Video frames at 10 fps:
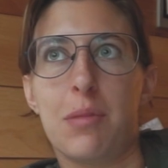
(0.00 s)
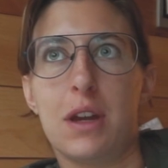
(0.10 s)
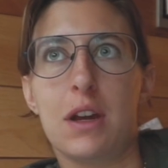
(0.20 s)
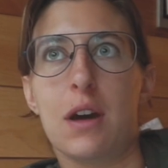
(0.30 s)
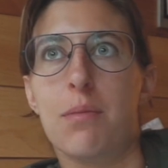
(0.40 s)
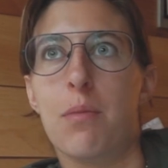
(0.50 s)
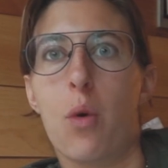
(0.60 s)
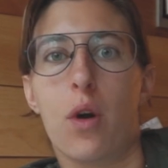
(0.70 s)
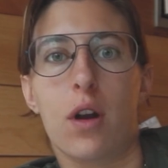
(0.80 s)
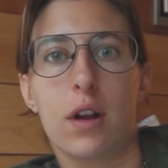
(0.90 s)
become
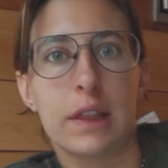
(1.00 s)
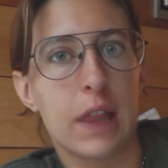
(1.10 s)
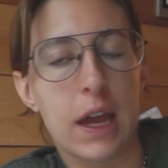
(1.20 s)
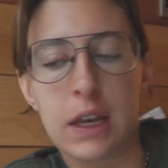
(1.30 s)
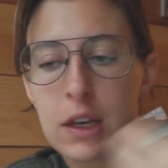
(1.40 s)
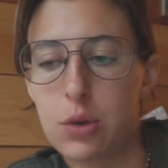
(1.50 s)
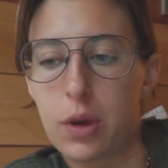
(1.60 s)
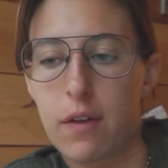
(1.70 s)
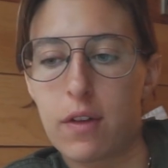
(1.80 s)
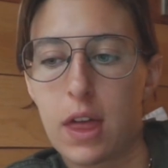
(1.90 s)
more enlightened,
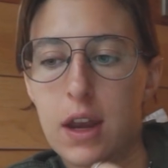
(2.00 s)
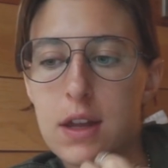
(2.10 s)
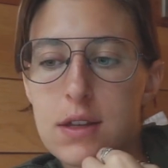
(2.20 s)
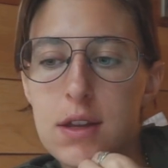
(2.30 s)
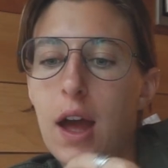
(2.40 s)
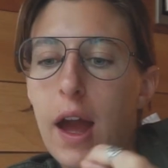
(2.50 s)
whatever that is.